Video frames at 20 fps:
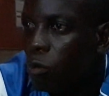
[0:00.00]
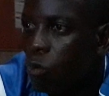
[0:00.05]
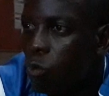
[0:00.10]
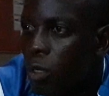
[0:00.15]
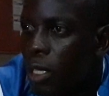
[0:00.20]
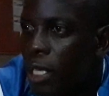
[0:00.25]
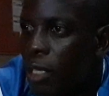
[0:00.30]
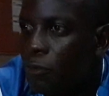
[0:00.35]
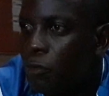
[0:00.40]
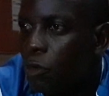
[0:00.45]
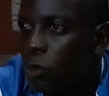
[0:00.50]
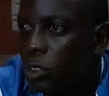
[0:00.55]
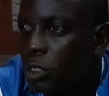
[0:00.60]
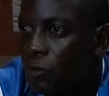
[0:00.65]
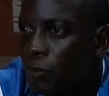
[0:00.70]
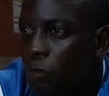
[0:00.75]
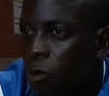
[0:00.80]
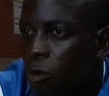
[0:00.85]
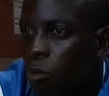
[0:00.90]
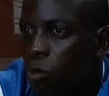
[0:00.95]
Well,
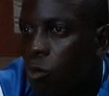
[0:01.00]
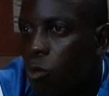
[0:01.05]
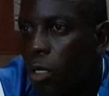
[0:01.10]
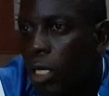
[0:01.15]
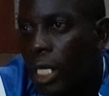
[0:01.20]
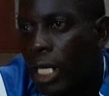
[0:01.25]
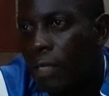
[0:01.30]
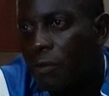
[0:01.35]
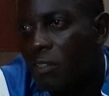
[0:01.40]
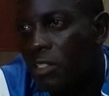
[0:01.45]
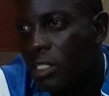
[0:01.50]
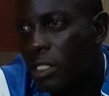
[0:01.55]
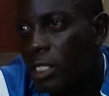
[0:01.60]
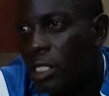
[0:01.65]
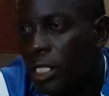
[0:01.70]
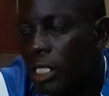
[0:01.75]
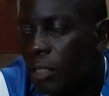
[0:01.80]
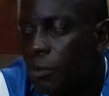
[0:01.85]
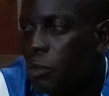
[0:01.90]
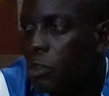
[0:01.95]
from what I've seen
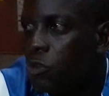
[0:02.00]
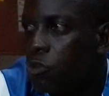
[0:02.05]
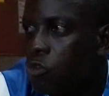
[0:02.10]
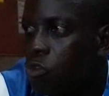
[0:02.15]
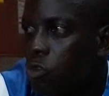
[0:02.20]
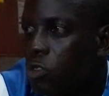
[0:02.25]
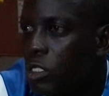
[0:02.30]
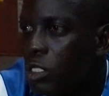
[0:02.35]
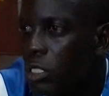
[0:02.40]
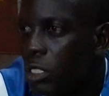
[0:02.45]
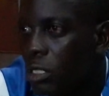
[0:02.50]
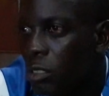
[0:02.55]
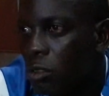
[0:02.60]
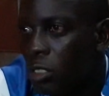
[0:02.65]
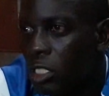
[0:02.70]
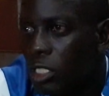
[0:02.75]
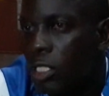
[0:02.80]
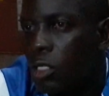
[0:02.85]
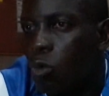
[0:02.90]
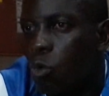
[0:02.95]
him in training,
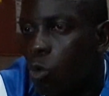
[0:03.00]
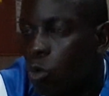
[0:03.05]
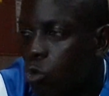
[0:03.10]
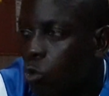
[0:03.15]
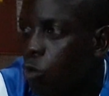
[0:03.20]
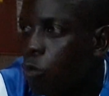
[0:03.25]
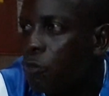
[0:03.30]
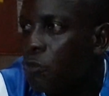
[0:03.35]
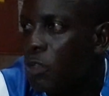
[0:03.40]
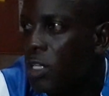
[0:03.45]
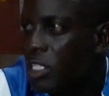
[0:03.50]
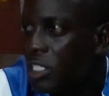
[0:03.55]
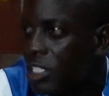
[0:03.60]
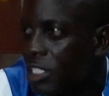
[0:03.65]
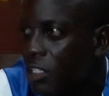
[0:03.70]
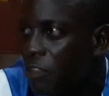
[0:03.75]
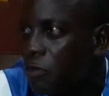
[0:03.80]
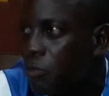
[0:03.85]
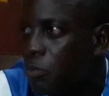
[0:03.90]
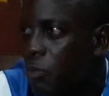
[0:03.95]
he's a good
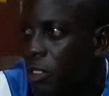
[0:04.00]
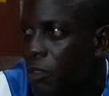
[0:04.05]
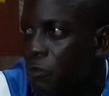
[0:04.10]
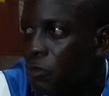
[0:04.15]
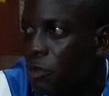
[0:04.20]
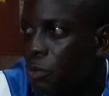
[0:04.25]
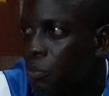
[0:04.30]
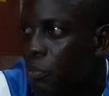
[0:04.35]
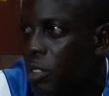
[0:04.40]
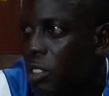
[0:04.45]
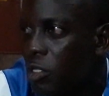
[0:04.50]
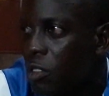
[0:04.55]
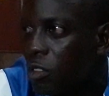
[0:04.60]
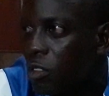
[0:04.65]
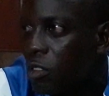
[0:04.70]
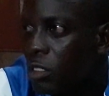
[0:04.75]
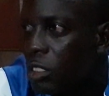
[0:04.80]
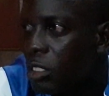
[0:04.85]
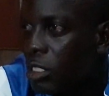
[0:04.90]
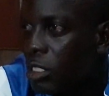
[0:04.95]
offensive midfield player.